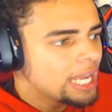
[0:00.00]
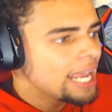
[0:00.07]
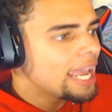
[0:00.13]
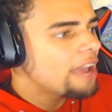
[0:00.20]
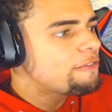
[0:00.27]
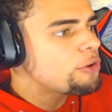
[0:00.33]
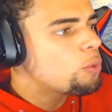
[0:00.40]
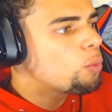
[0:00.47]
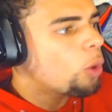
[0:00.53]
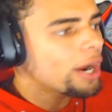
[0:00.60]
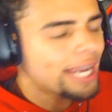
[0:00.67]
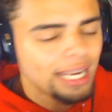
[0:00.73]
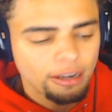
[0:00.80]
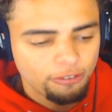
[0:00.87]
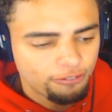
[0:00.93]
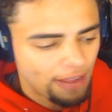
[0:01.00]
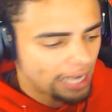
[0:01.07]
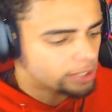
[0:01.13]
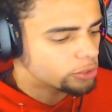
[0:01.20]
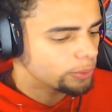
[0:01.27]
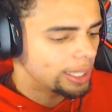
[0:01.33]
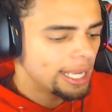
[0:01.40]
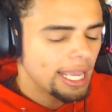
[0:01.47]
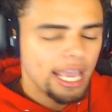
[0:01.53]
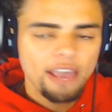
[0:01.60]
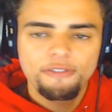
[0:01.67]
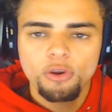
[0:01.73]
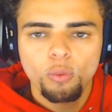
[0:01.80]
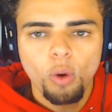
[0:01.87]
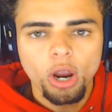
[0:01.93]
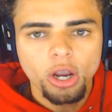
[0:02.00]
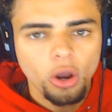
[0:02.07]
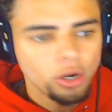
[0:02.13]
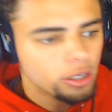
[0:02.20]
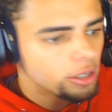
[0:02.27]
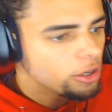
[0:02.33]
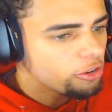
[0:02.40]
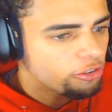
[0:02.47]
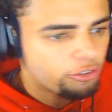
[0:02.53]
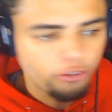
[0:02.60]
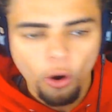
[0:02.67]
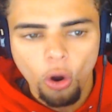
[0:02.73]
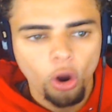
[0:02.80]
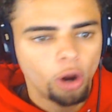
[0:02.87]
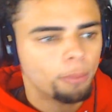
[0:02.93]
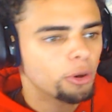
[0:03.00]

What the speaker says: If you work at a factory, if you work on a farm,